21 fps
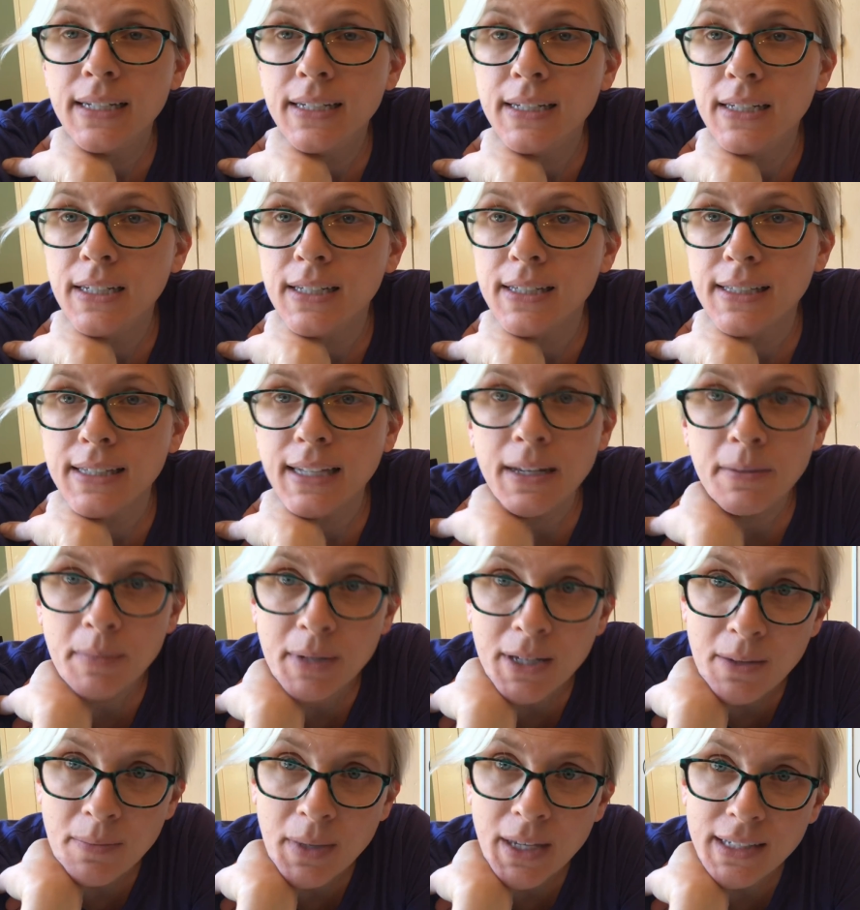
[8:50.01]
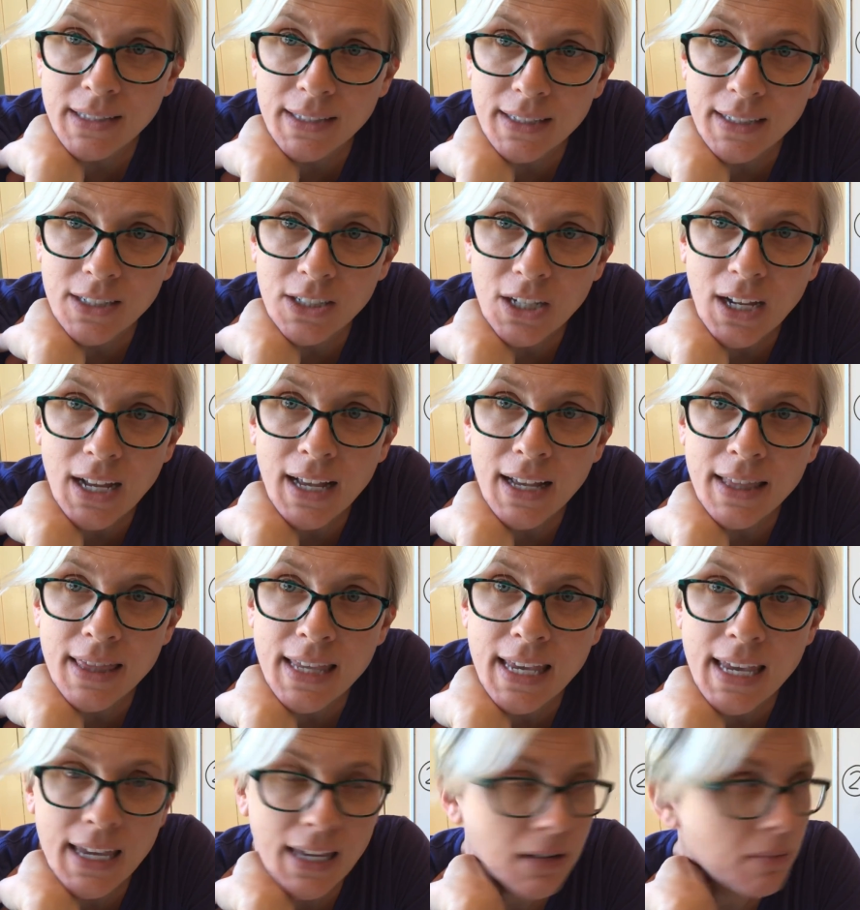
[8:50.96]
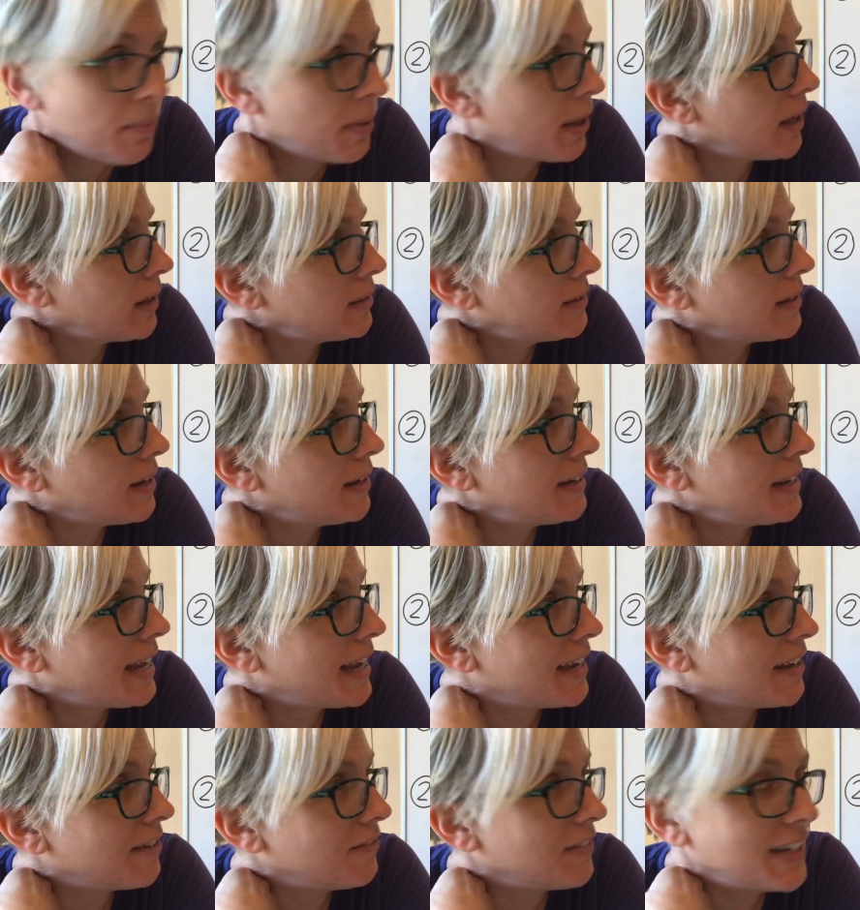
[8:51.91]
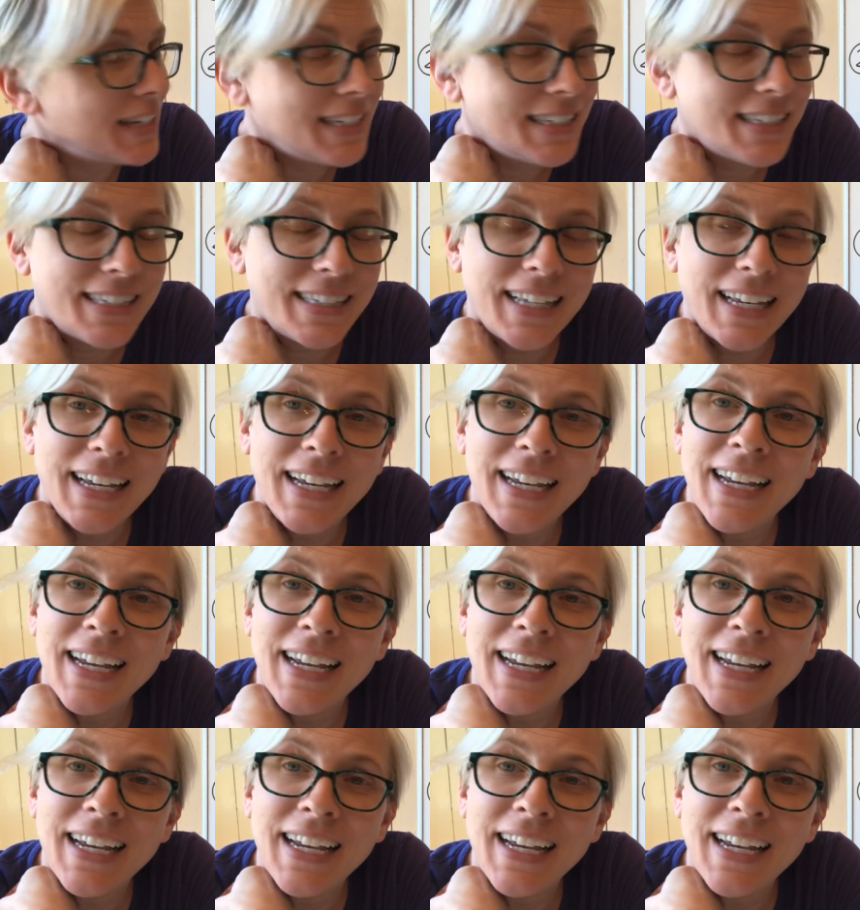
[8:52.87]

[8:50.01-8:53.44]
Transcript: to send me a message on the inbox on Canvas,